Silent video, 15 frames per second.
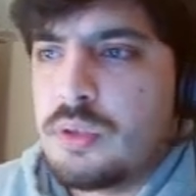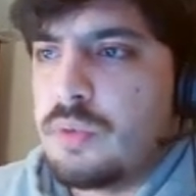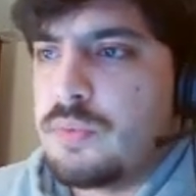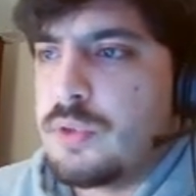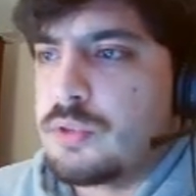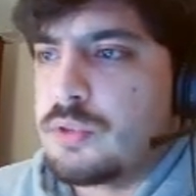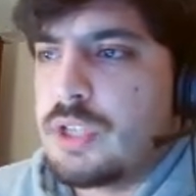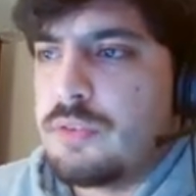
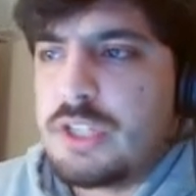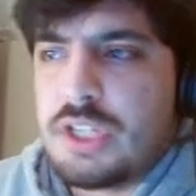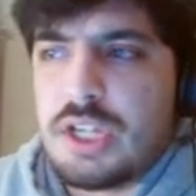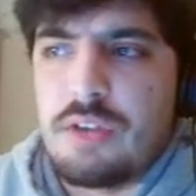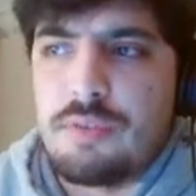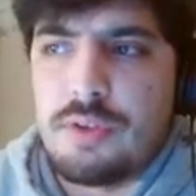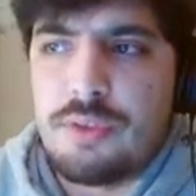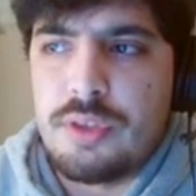Of course, having
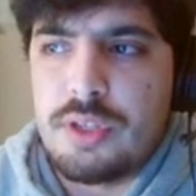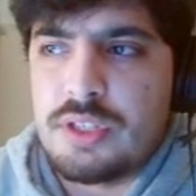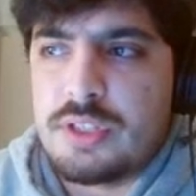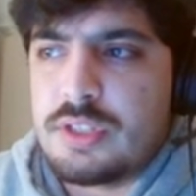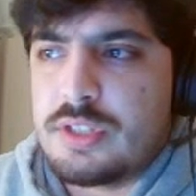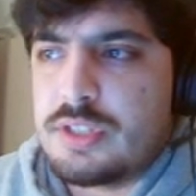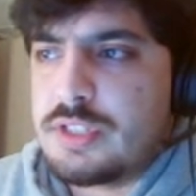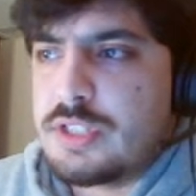
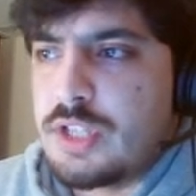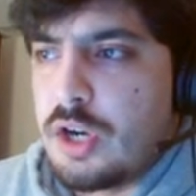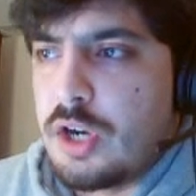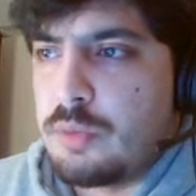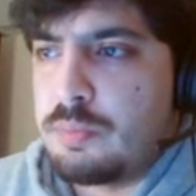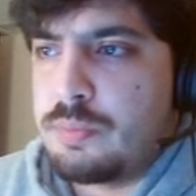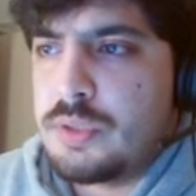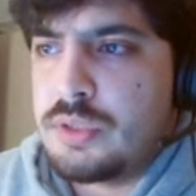everything
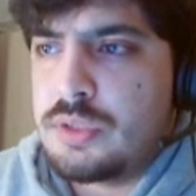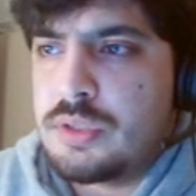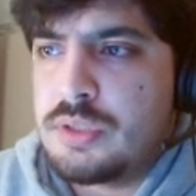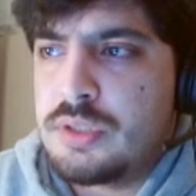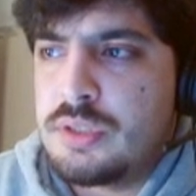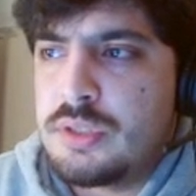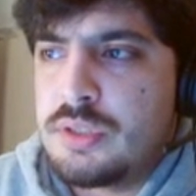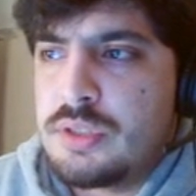sharp
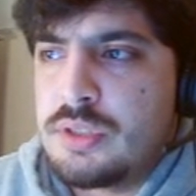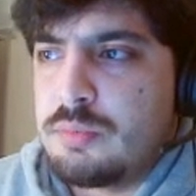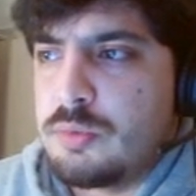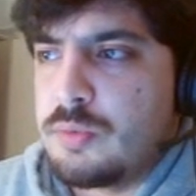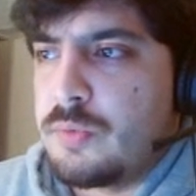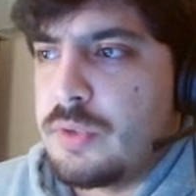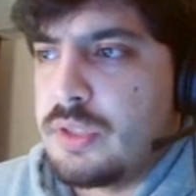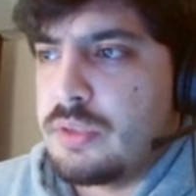
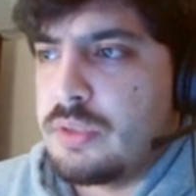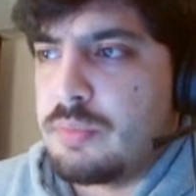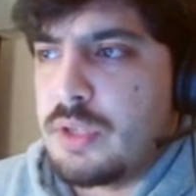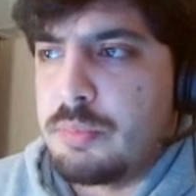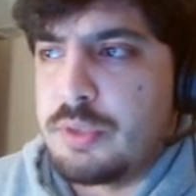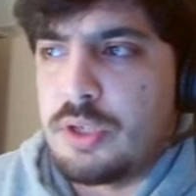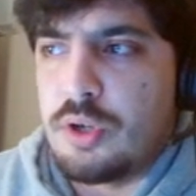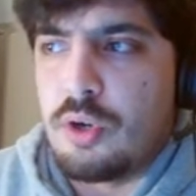will feel
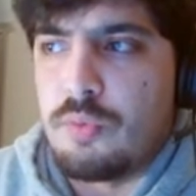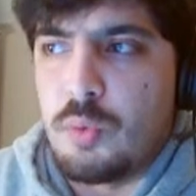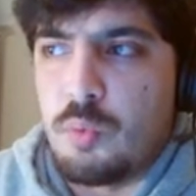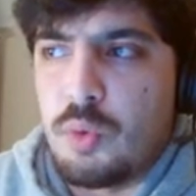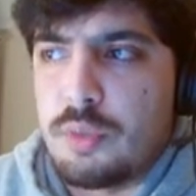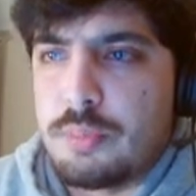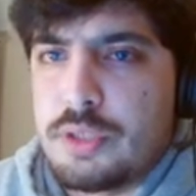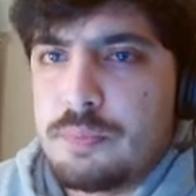a bit
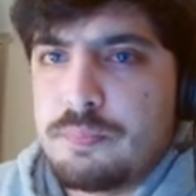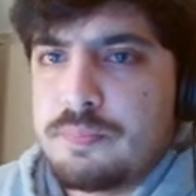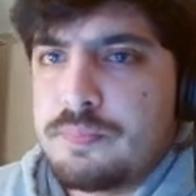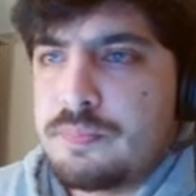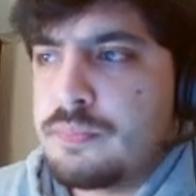overwhelming.